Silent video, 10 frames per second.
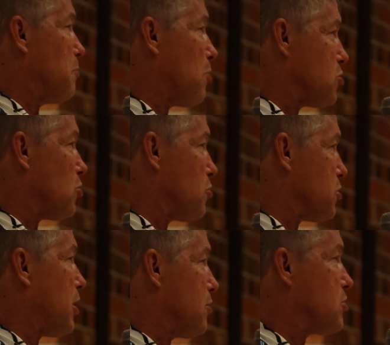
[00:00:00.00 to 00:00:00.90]
did martial arts
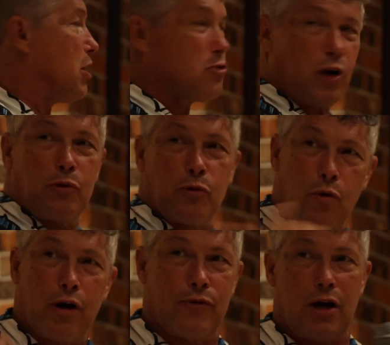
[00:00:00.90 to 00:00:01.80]
in Kansas City trained with
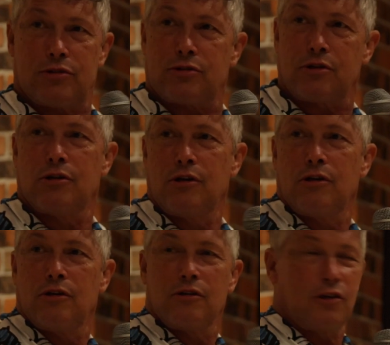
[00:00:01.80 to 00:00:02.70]
one of us.
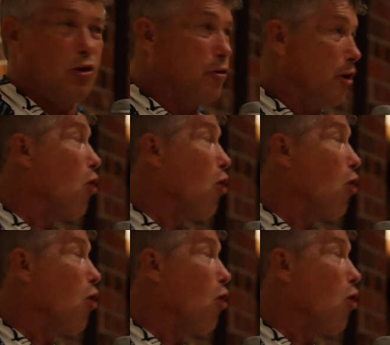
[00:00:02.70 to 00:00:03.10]
You know, and